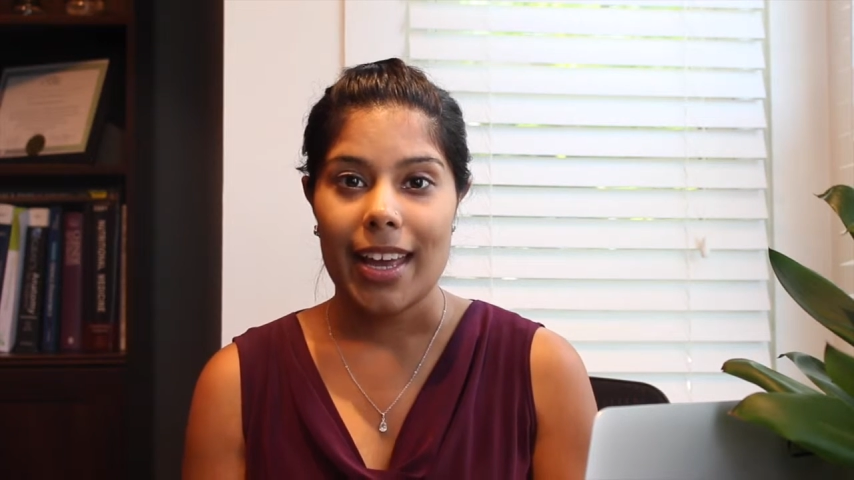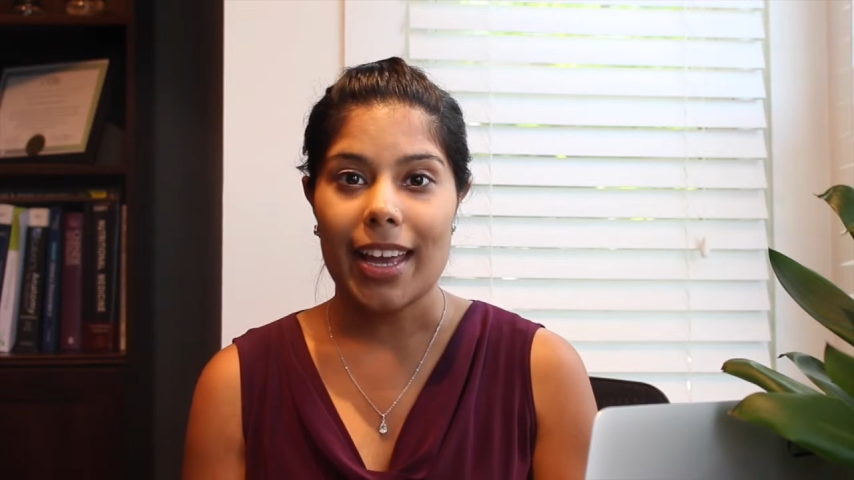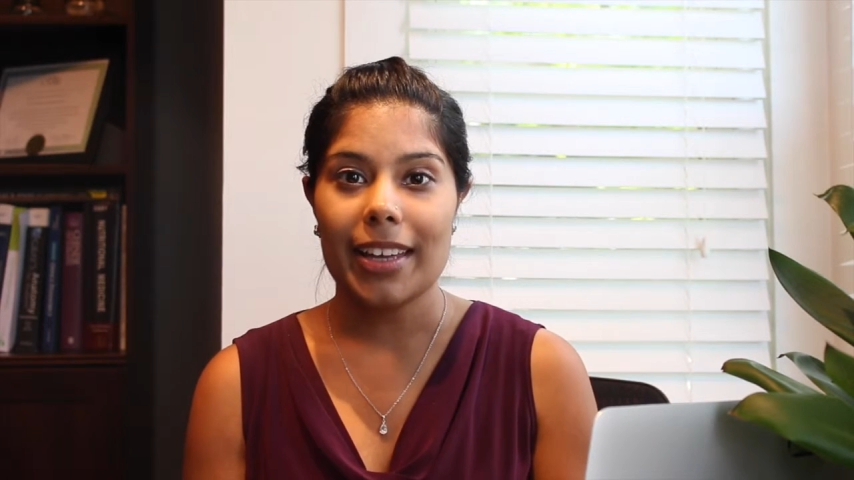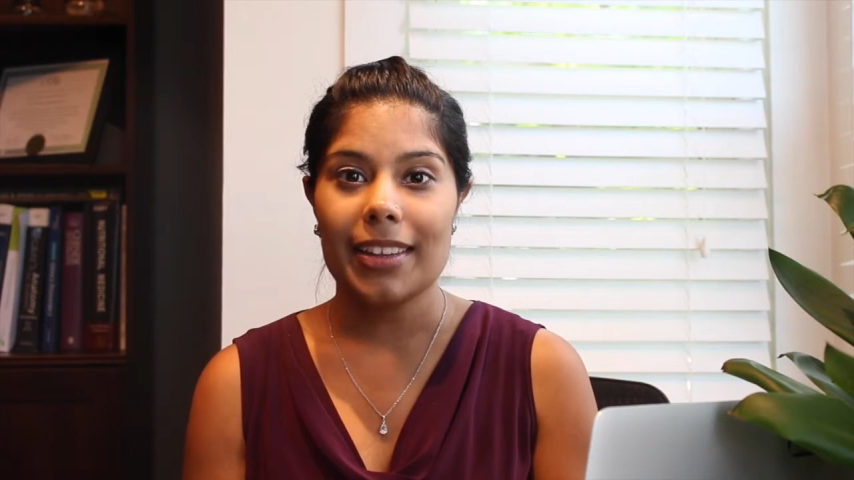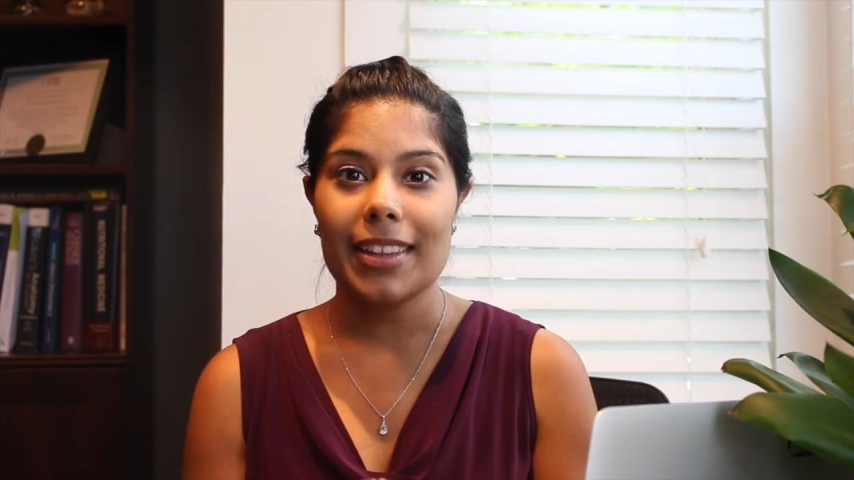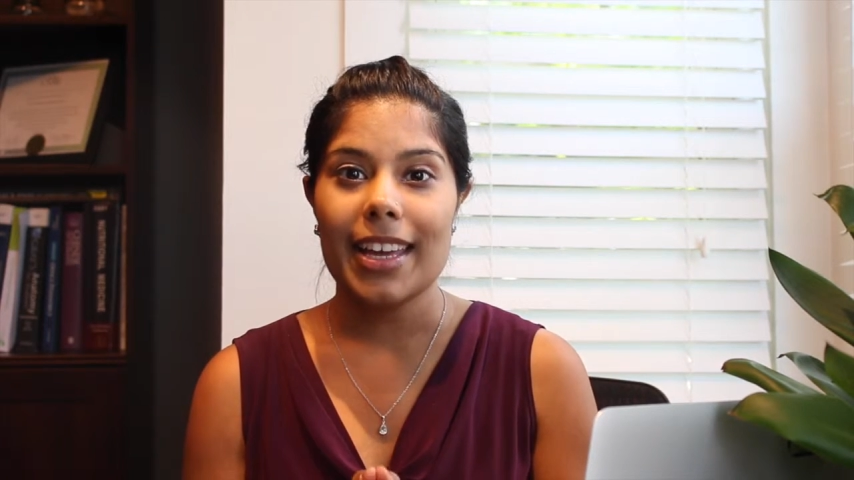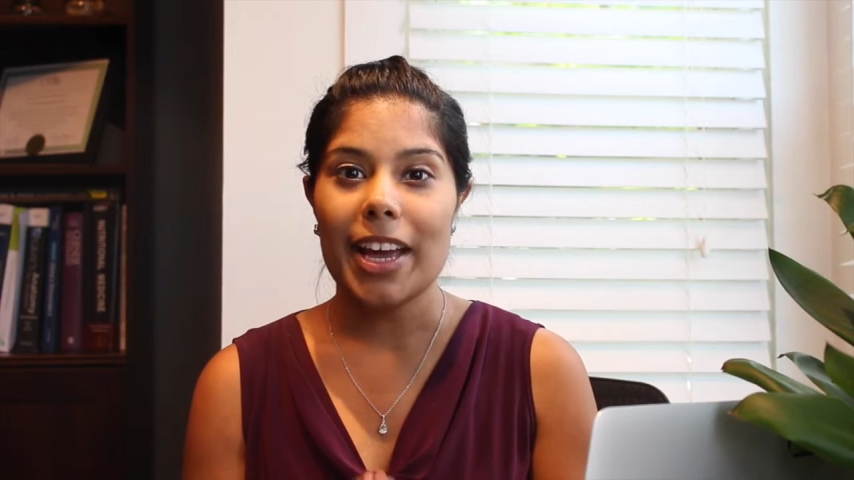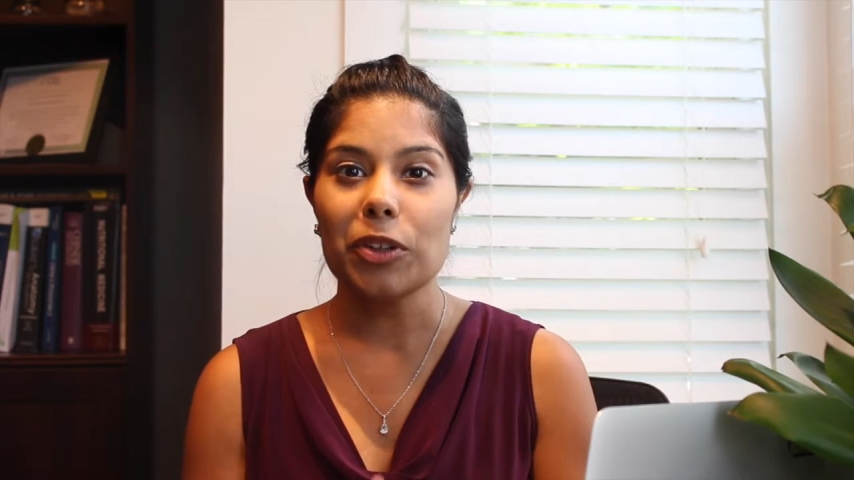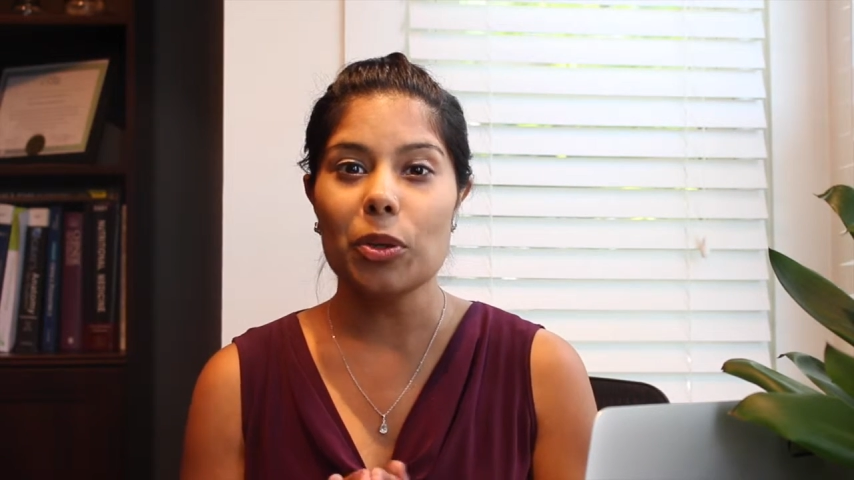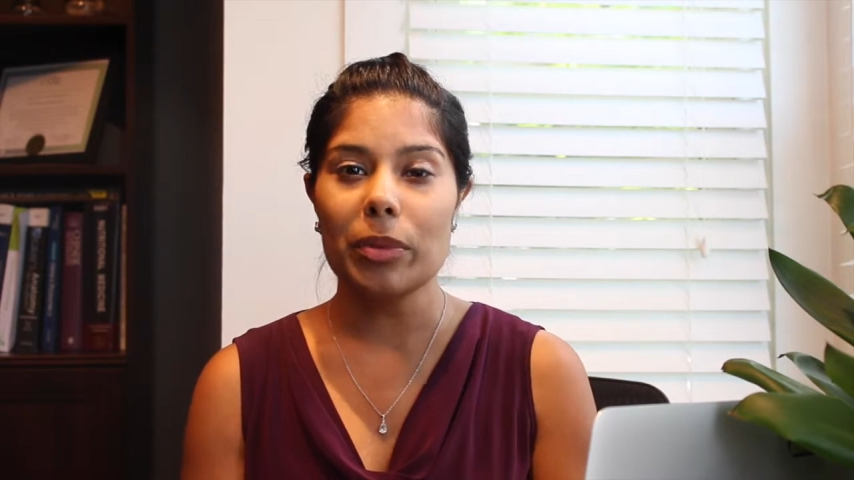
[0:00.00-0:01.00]
And the
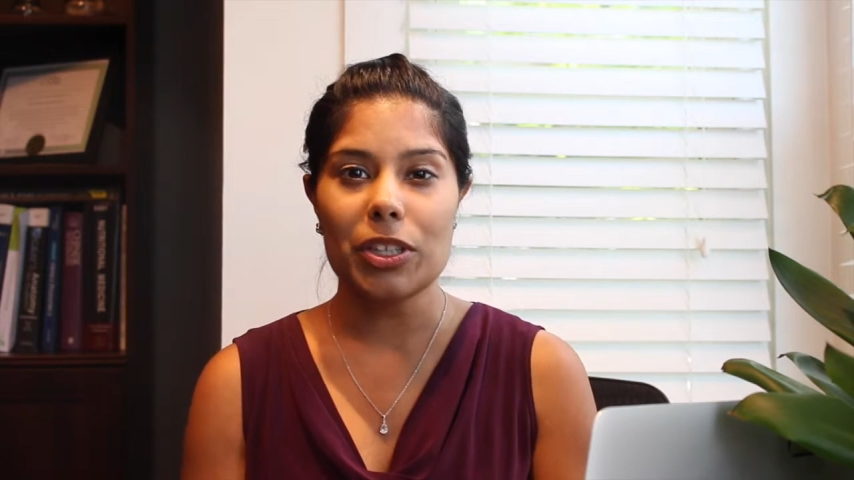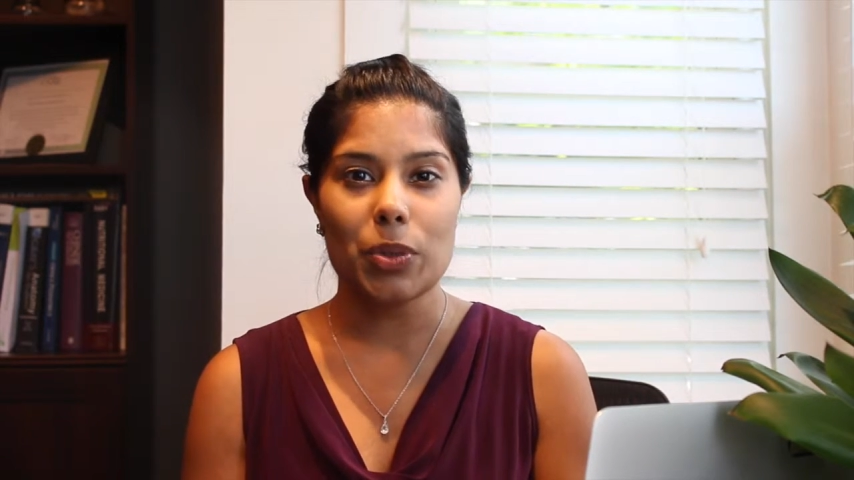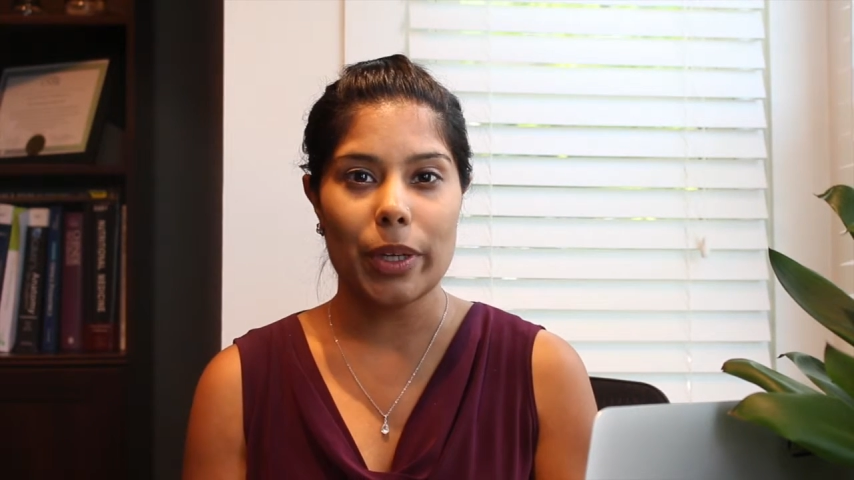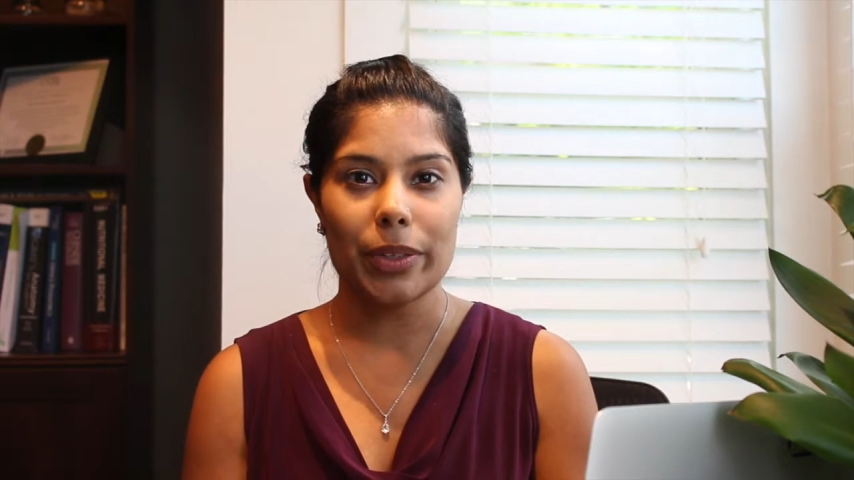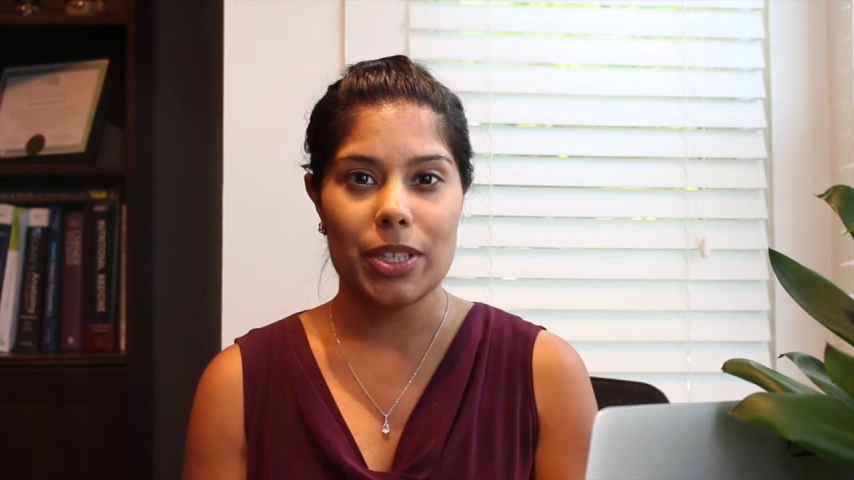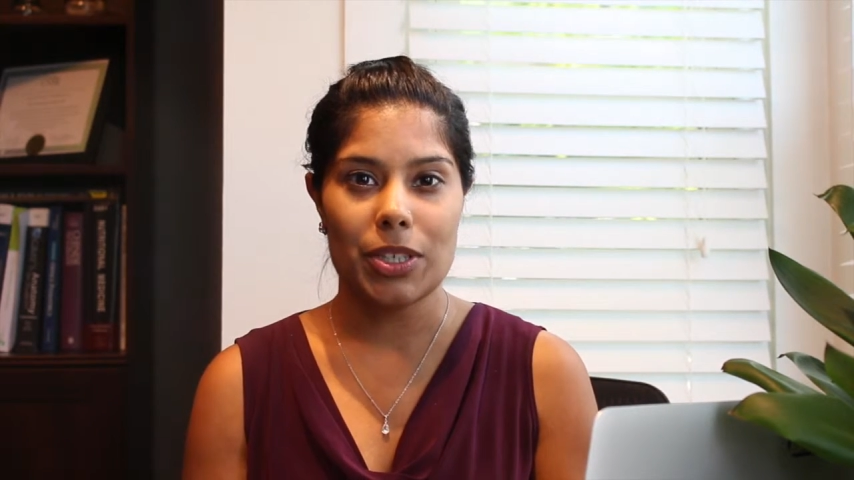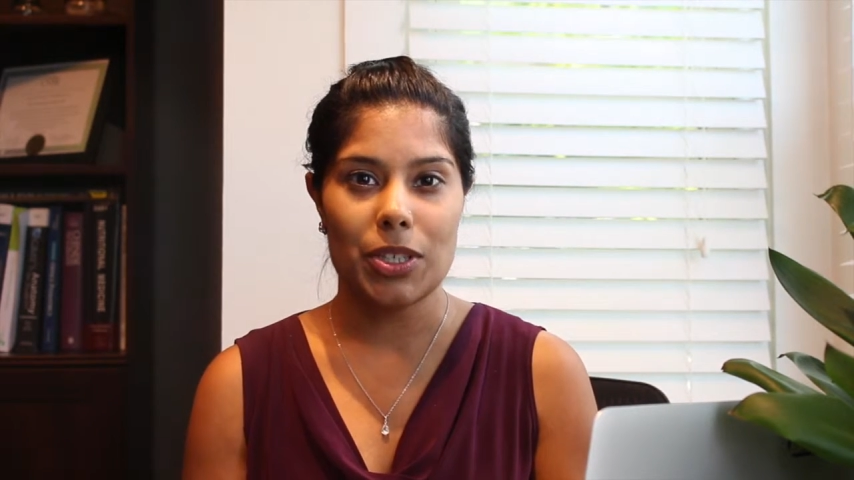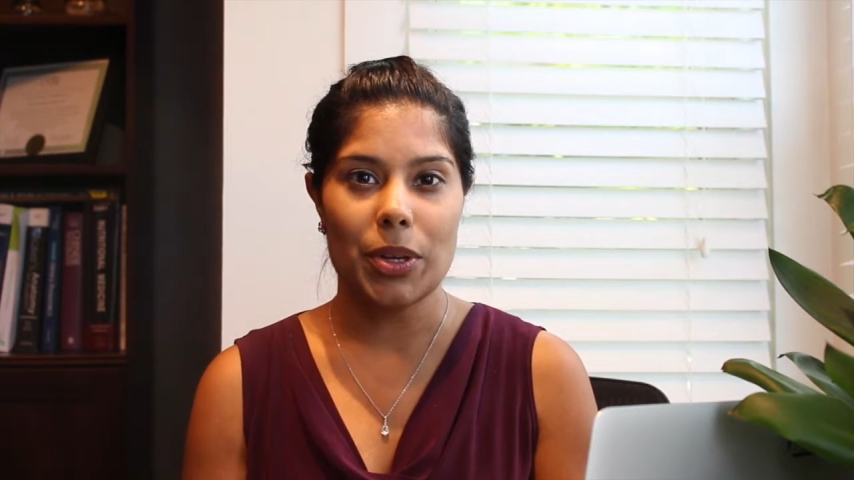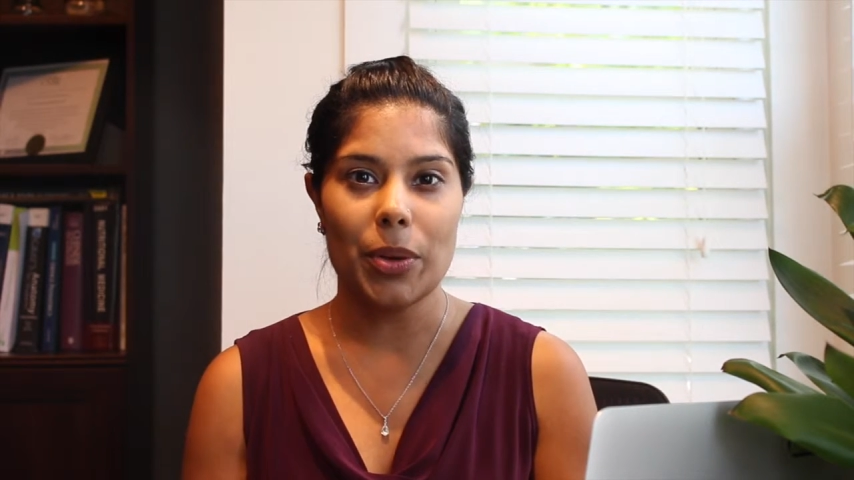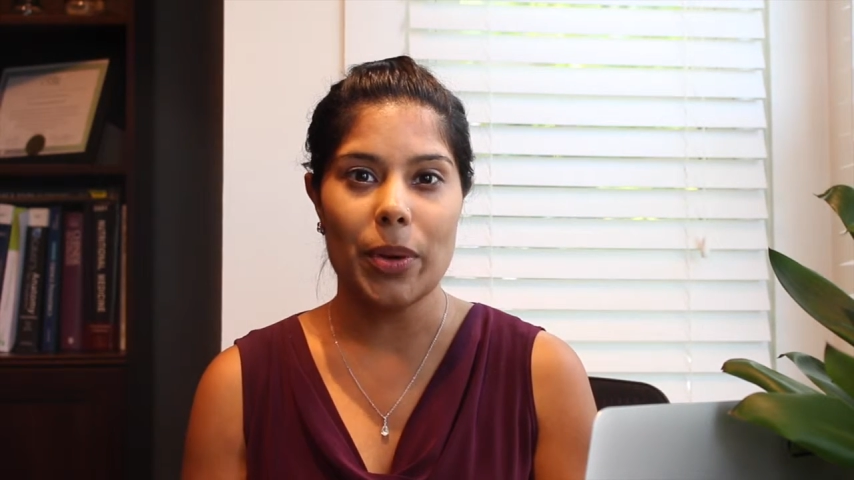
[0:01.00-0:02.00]
endometrial
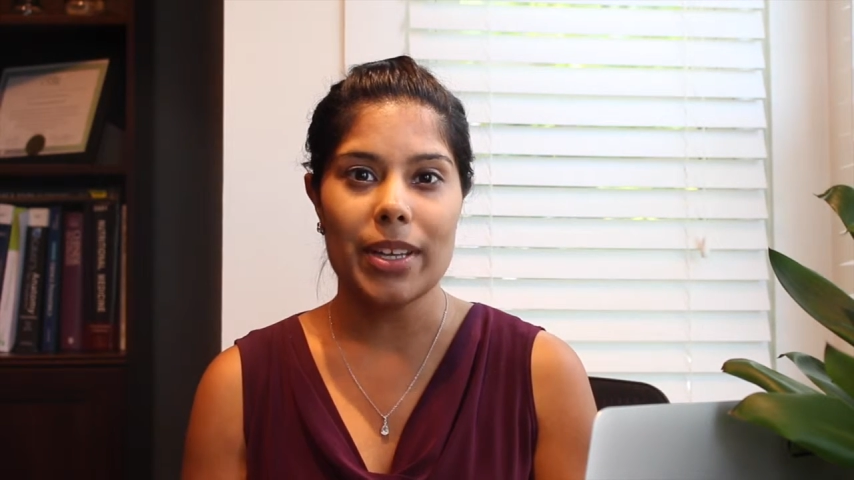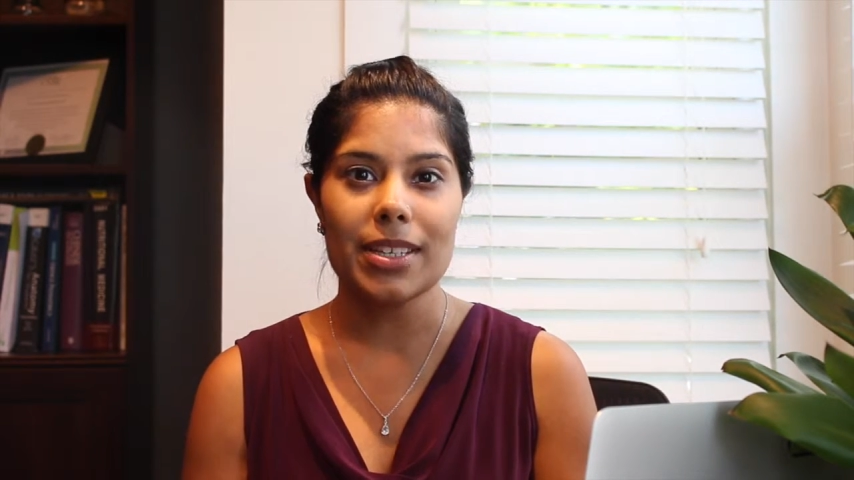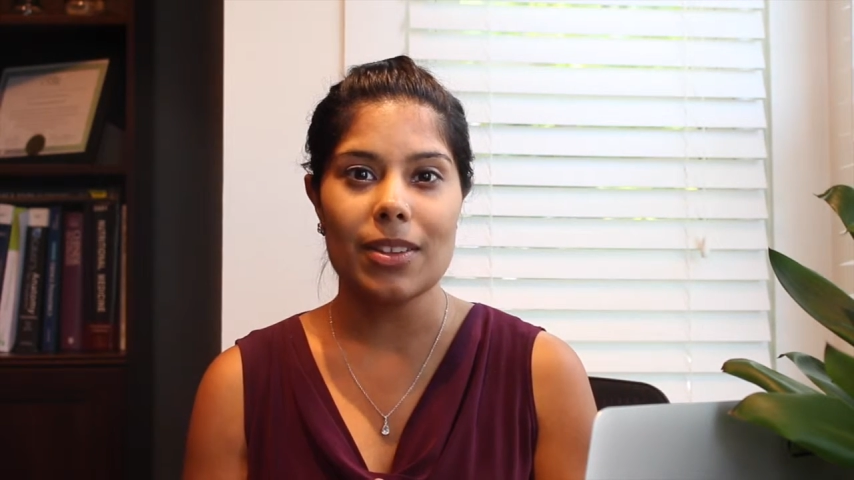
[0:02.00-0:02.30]
tissue is